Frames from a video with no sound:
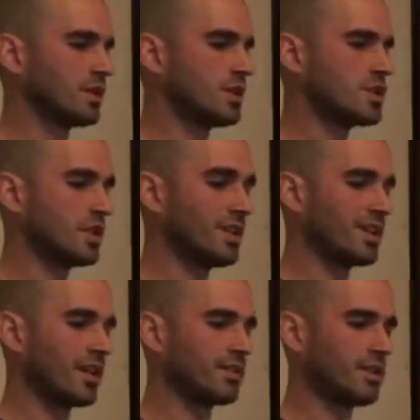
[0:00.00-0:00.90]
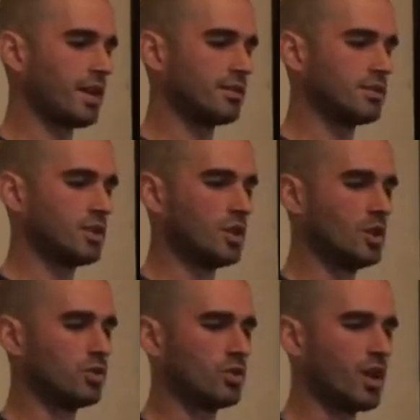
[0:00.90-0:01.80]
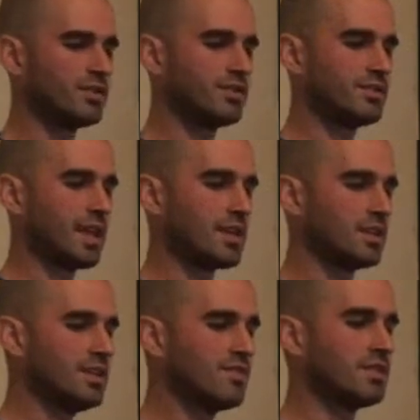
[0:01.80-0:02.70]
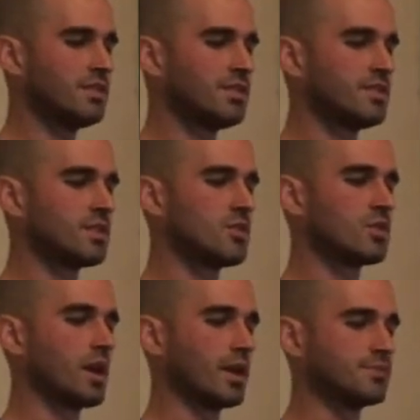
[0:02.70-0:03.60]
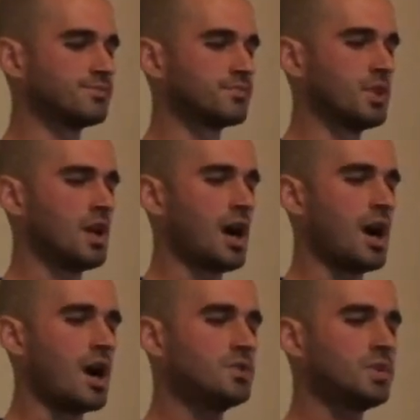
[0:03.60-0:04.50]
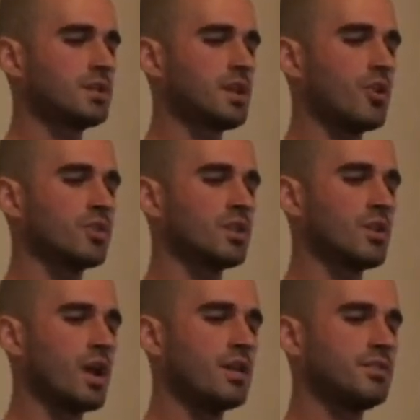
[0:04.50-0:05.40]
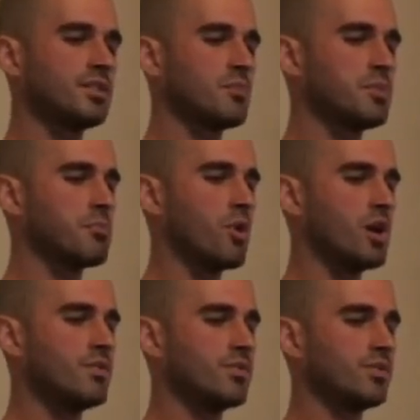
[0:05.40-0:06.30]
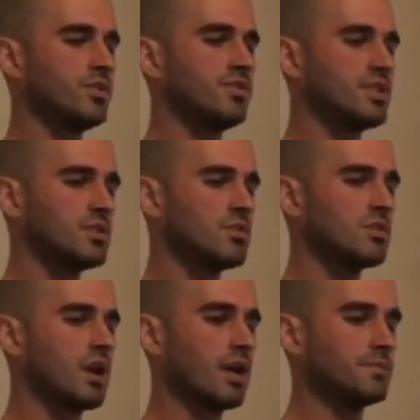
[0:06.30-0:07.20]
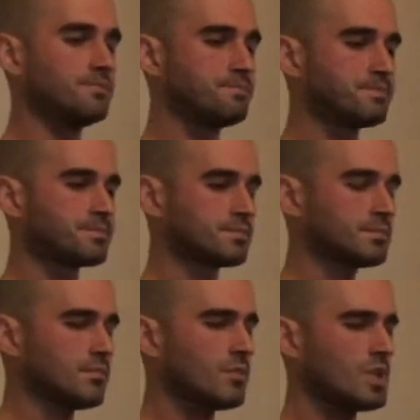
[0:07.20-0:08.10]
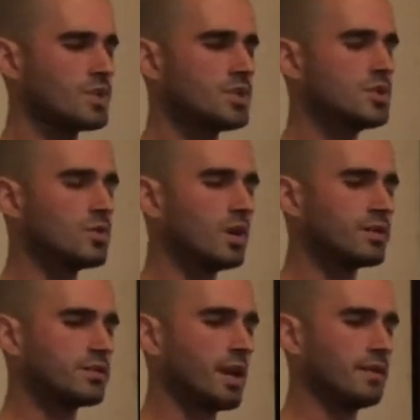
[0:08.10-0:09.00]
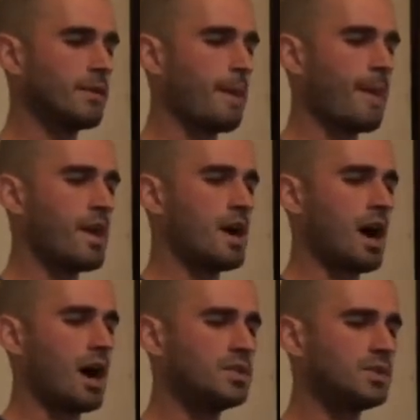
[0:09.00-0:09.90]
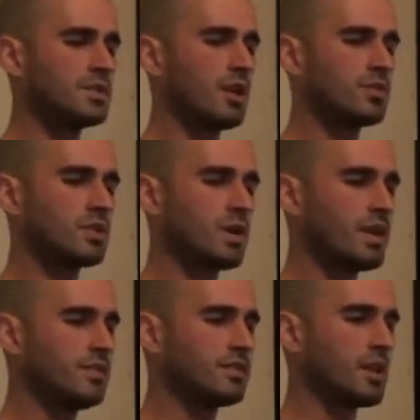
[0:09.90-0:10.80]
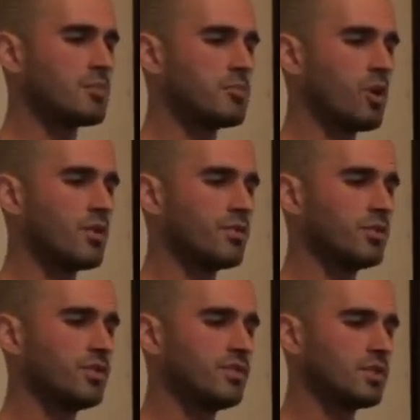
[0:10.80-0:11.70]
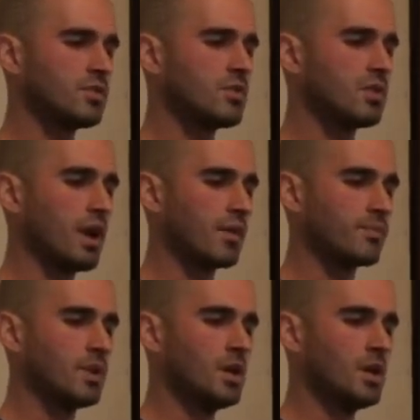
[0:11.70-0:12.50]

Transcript: Guishan again said, Do not disdain even this single grain. A hundred thousand grains can be born from the single grain. Shuang said, A hundred thousand grains can be born from the single grain,